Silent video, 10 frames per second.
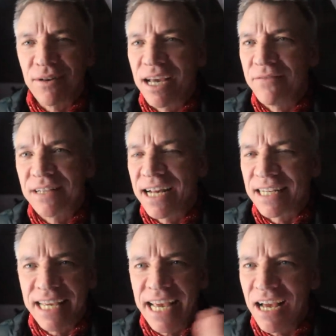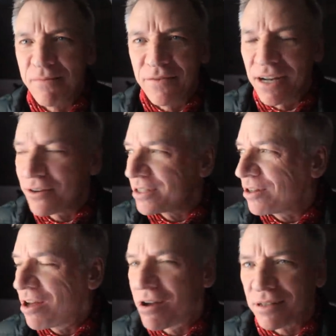So I haven't had a campfire in a
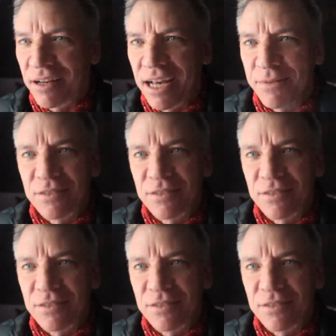long time.